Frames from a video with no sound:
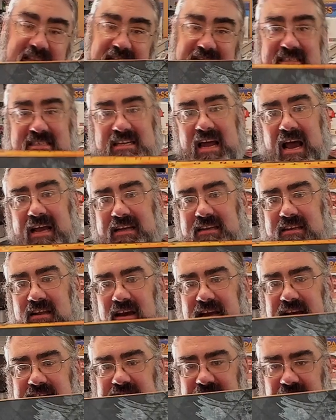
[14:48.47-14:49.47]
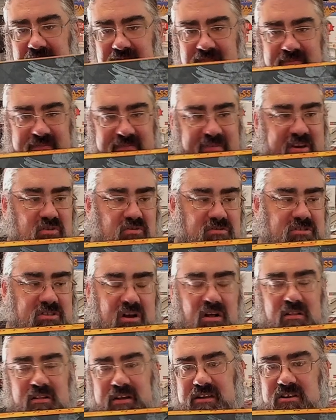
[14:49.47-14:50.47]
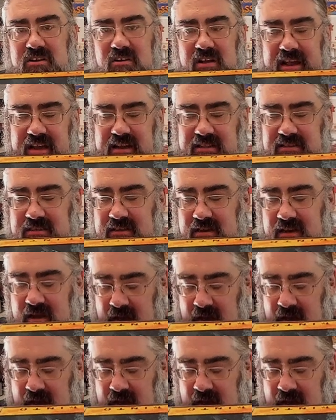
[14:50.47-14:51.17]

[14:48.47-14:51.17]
stack nice. They feel solid in your hands.